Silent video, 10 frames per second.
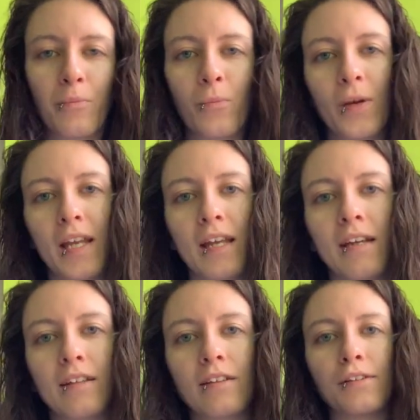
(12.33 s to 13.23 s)

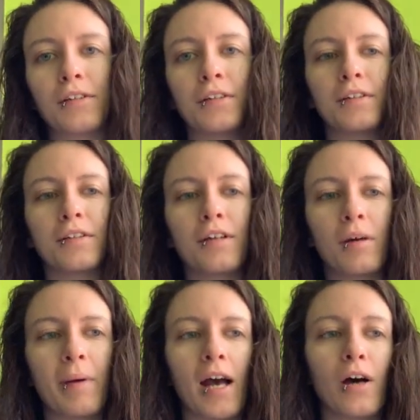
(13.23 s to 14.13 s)
We learn
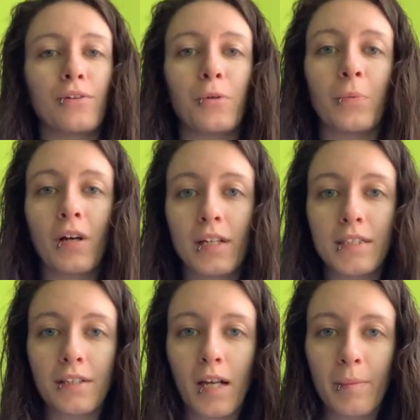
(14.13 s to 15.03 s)
about new products
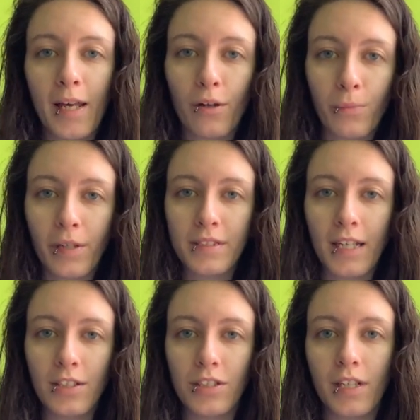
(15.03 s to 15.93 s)
that are coming out on
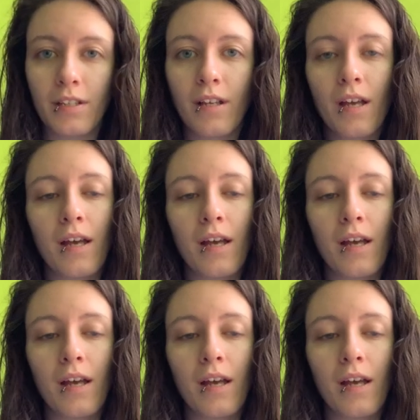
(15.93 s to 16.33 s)
Workstation,